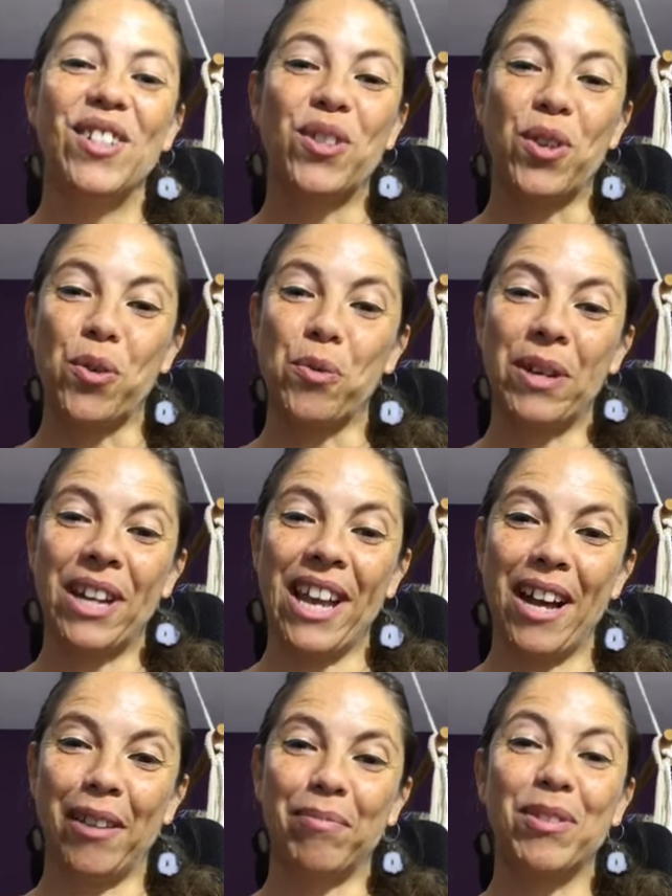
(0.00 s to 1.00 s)
Do you want
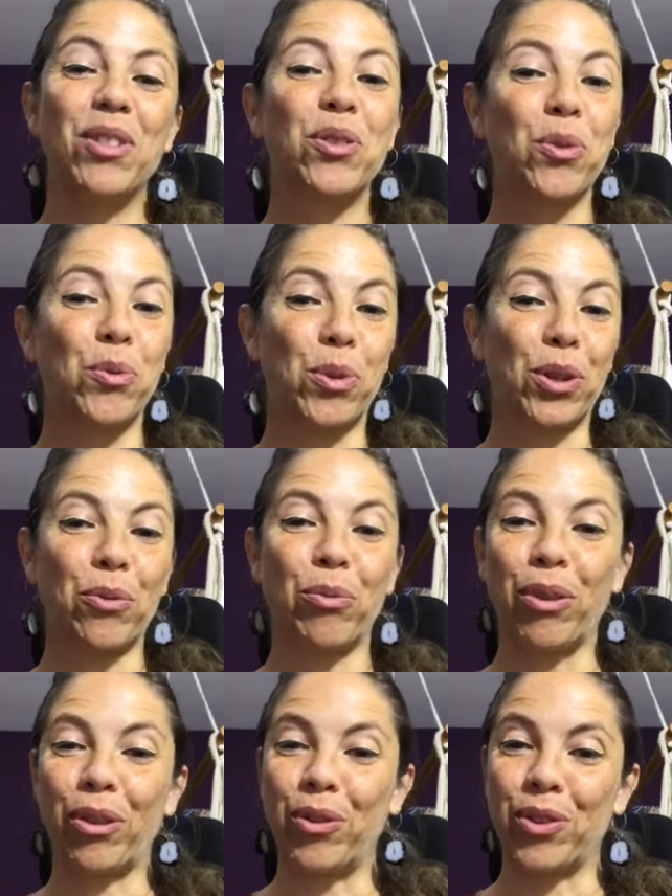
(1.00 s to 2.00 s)
help to work
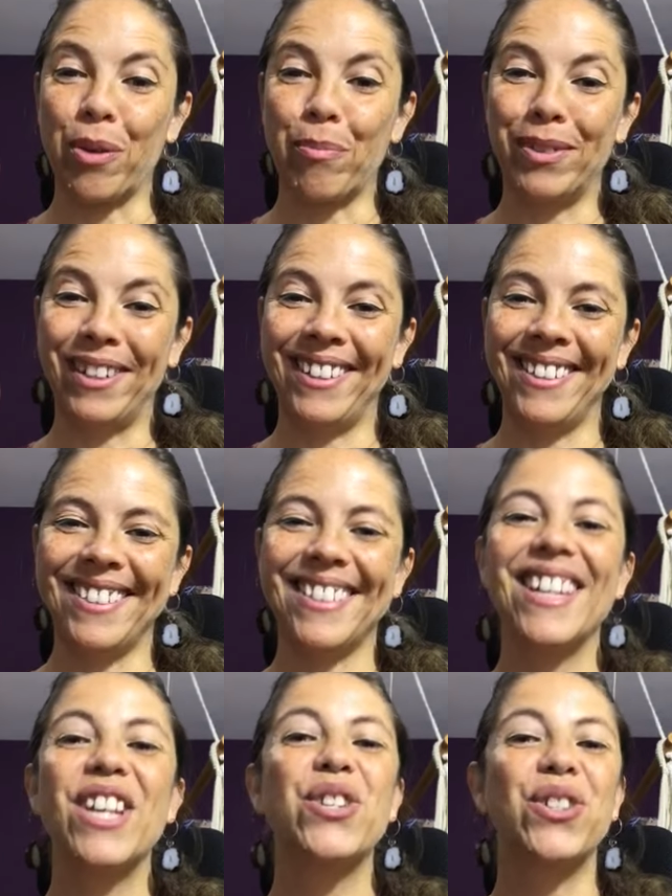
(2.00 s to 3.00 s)
with your
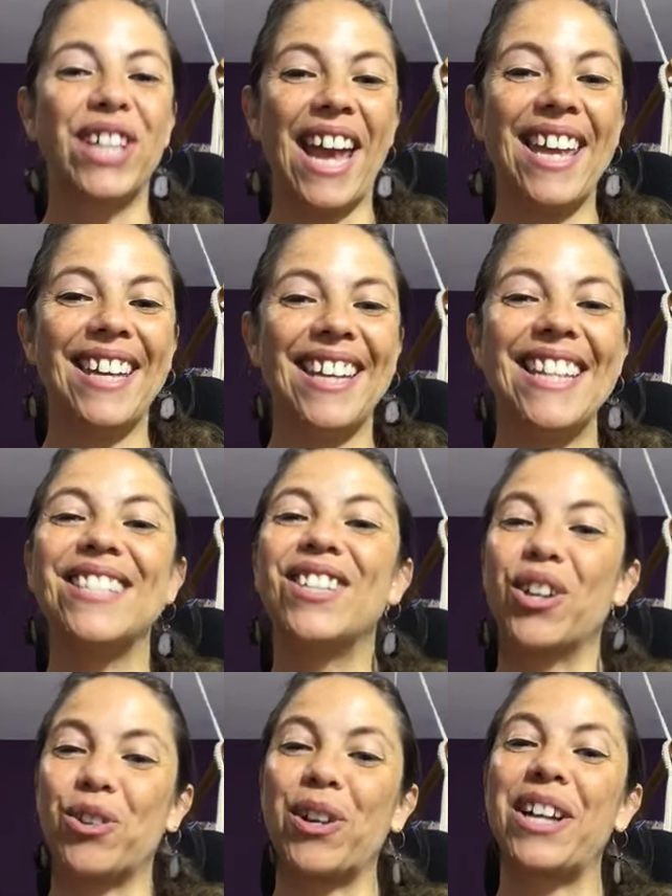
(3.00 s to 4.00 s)
abundance? Today is
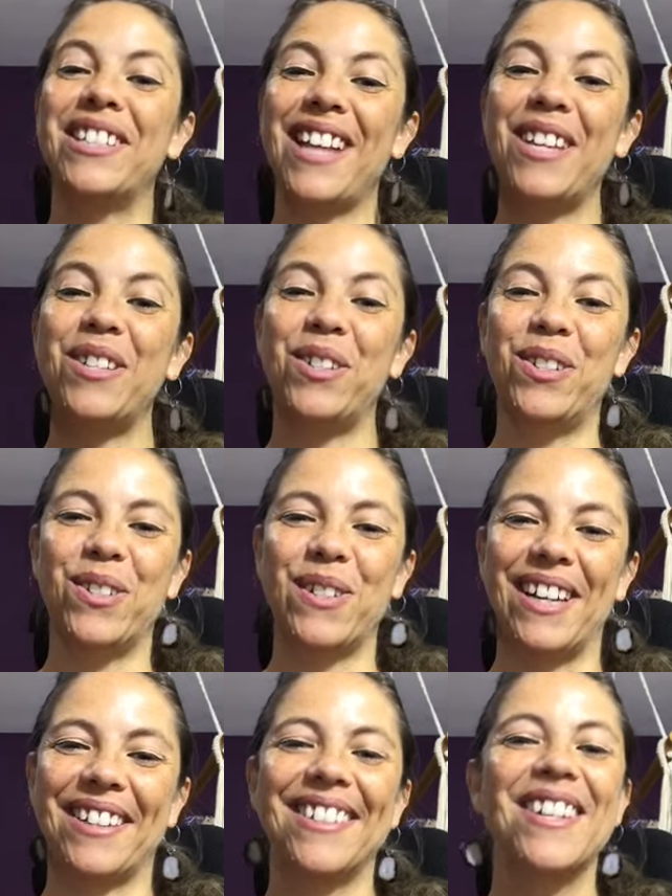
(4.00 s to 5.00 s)
a great day to do
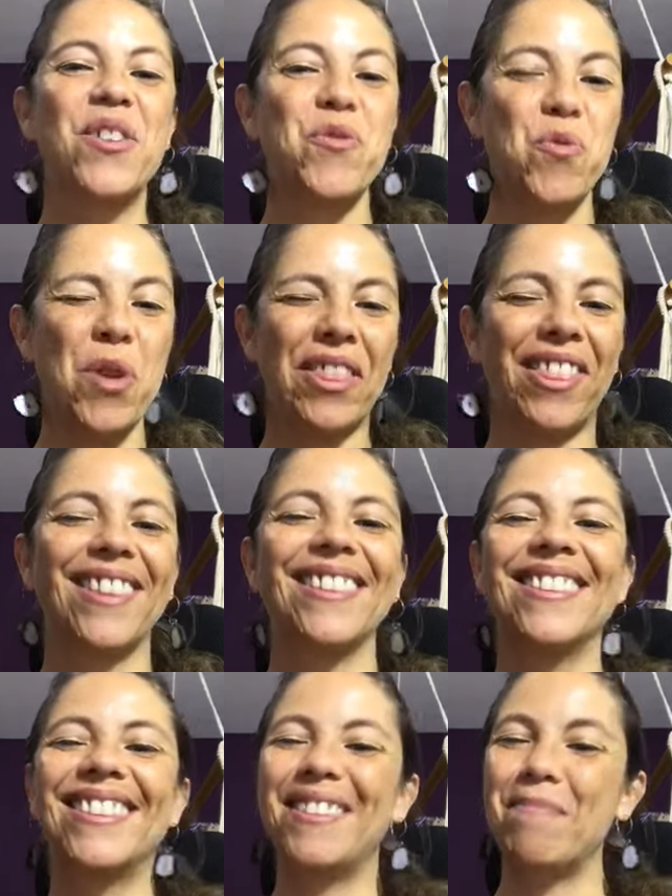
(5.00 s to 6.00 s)
it with
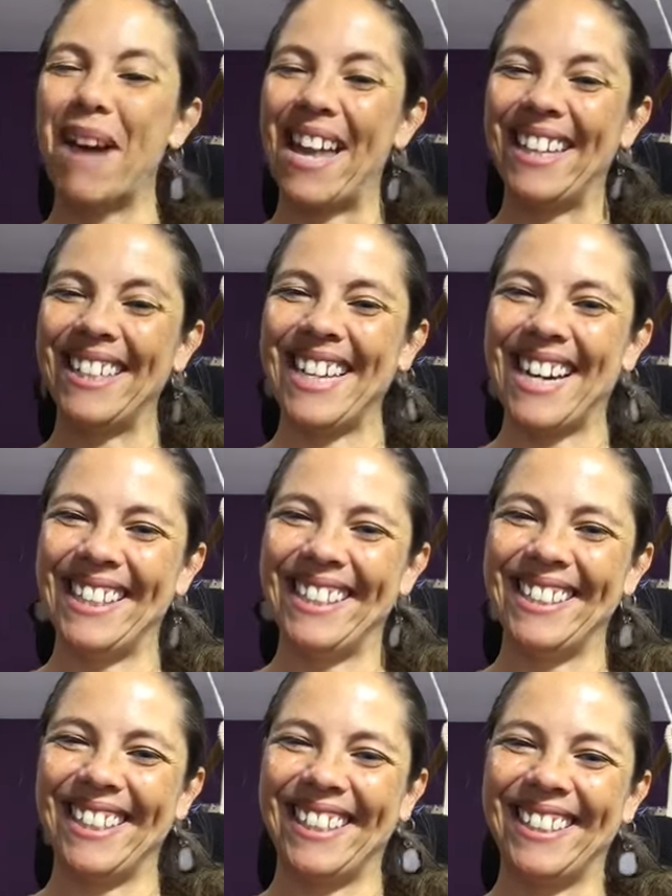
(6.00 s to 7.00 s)
the Mayan
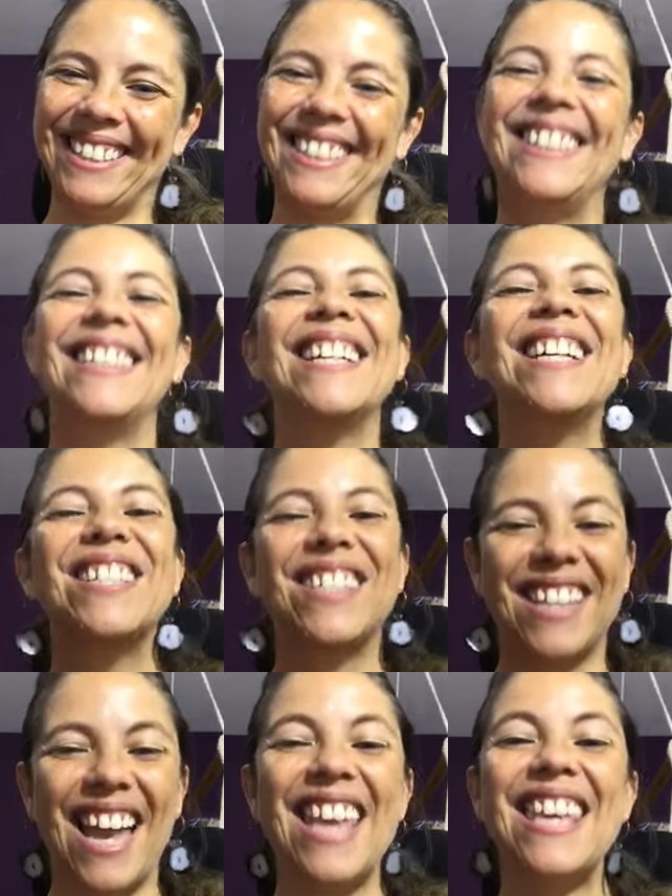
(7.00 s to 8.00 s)
calendar.
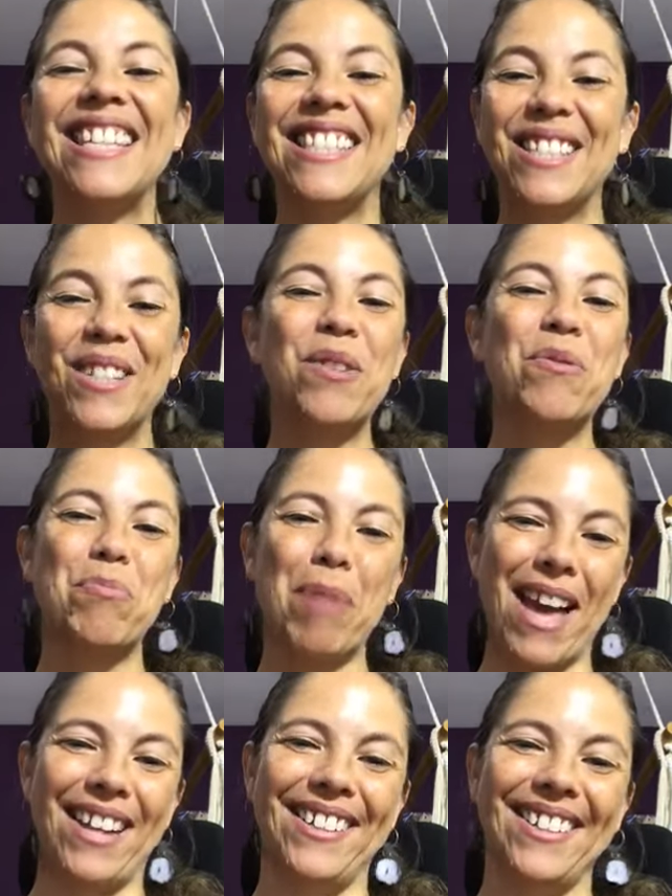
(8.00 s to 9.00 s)
Today is 2
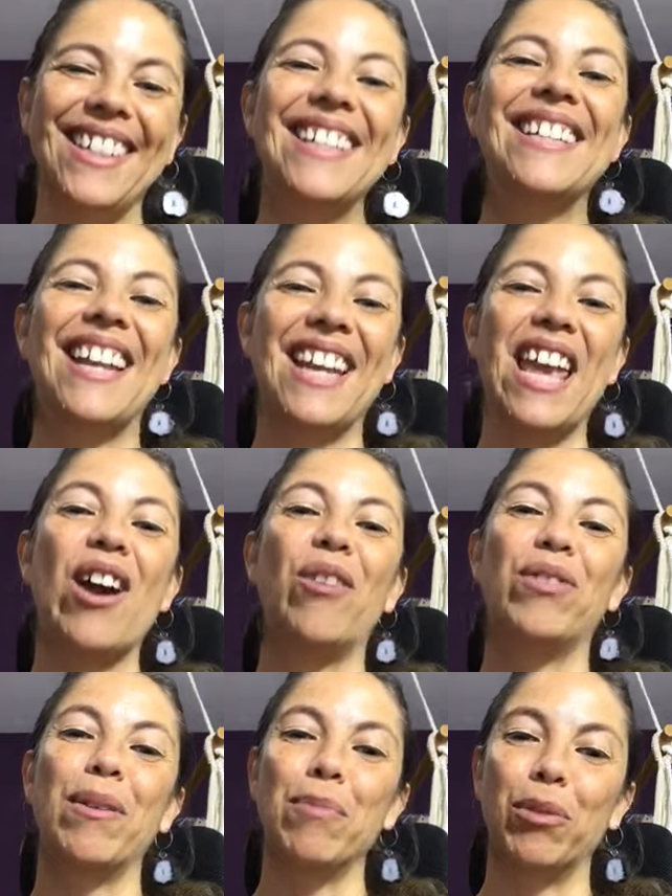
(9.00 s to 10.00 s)
Ben, the day
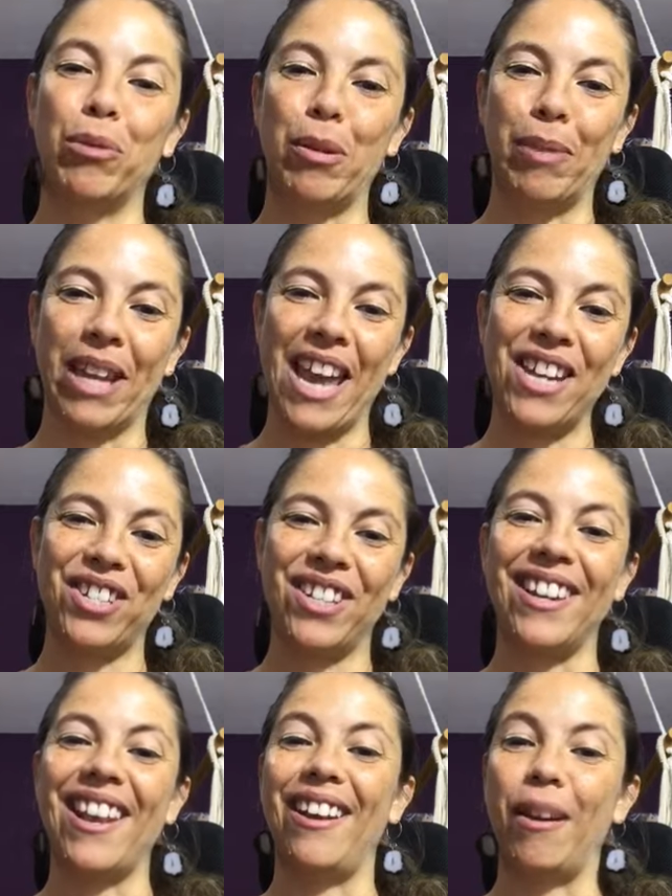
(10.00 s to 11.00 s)
of the
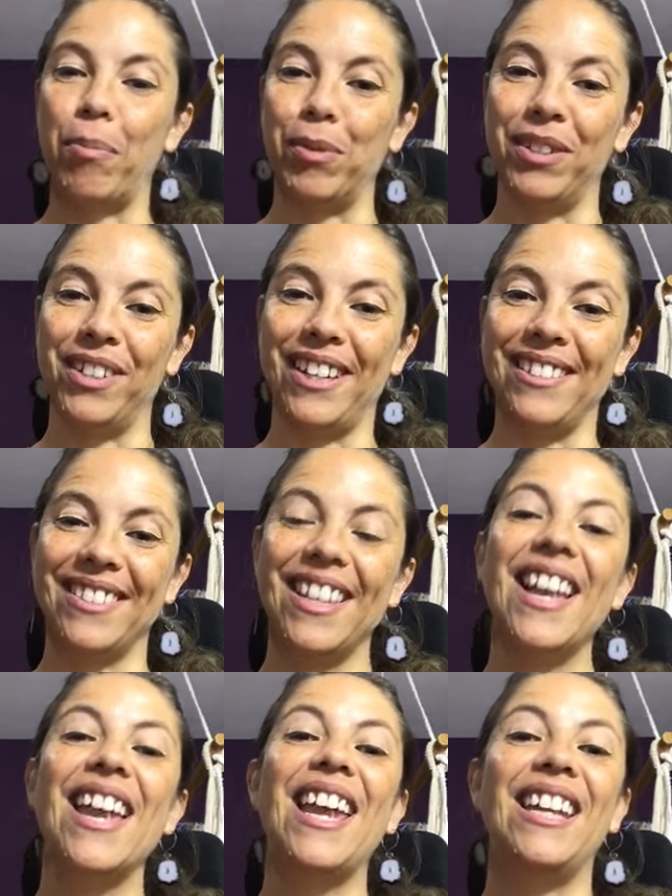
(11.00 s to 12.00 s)
multiplication and abundance.
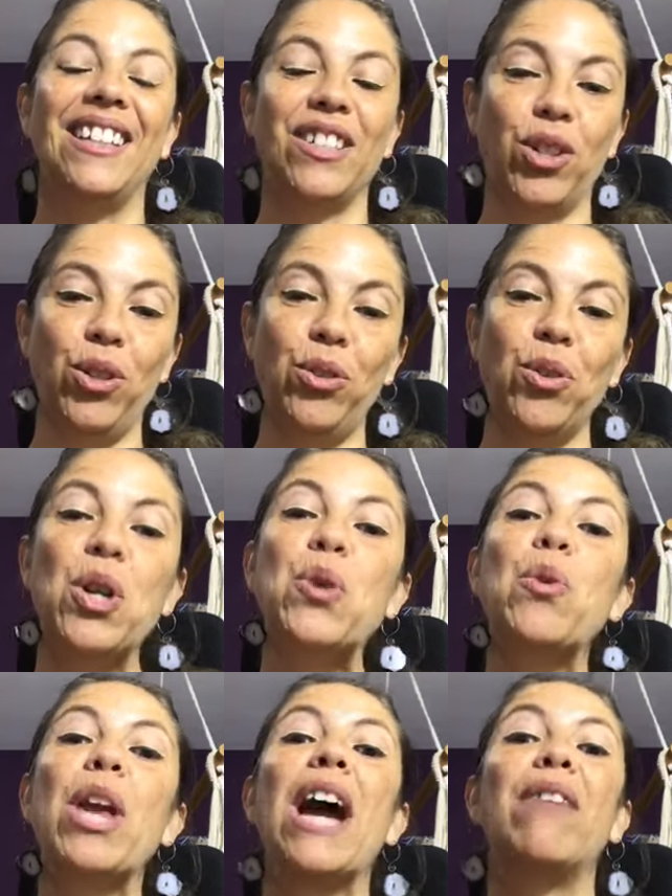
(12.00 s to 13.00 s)
In the 2,
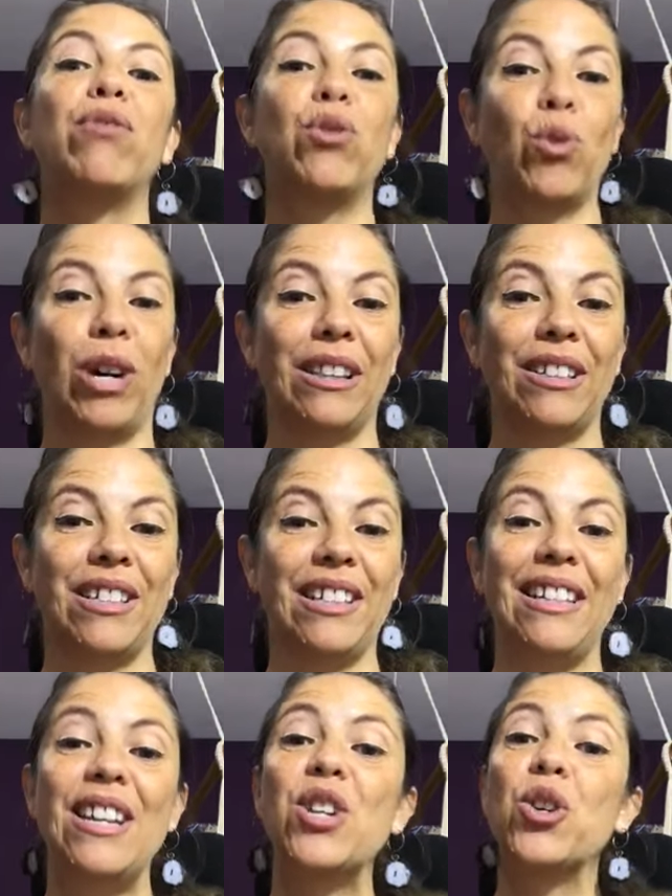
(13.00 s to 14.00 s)
we have
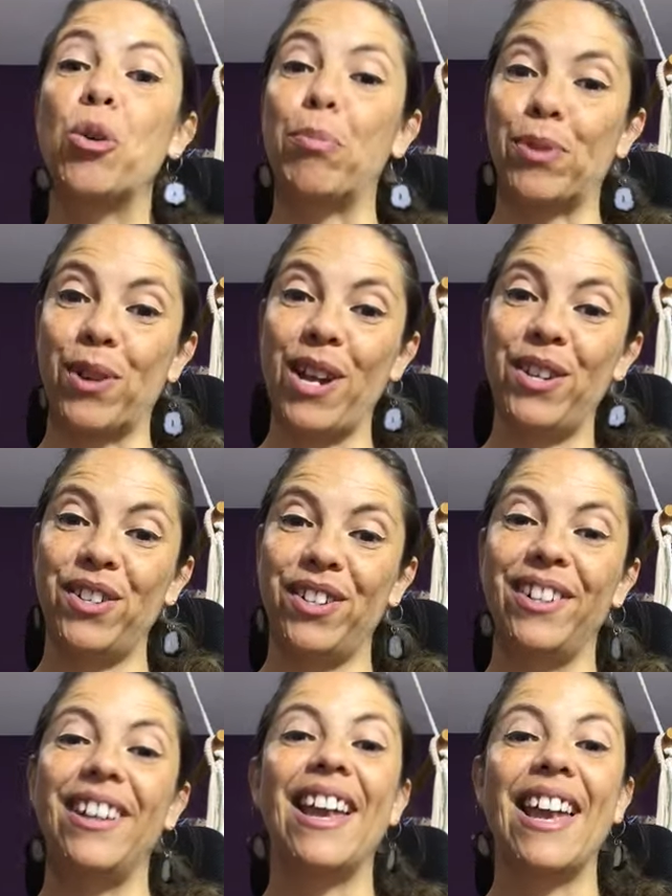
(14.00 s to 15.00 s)
duality,
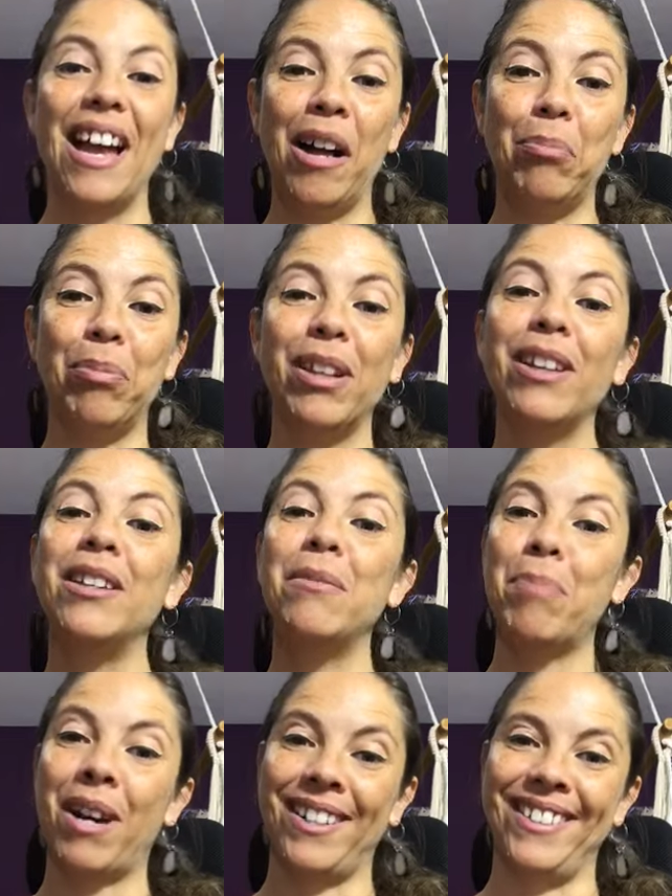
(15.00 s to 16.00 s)
cooperation, help
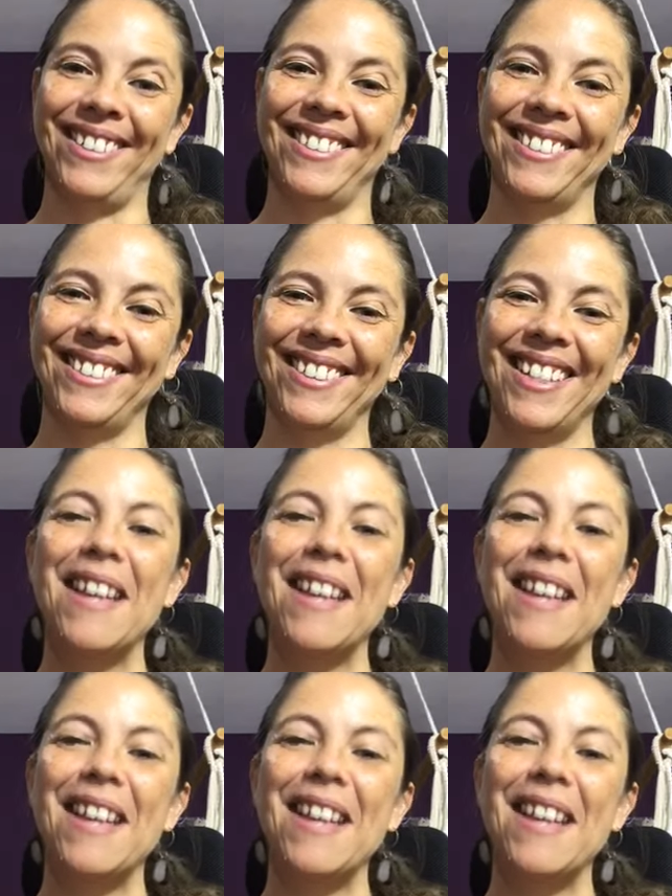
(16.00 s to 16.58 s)
and partner.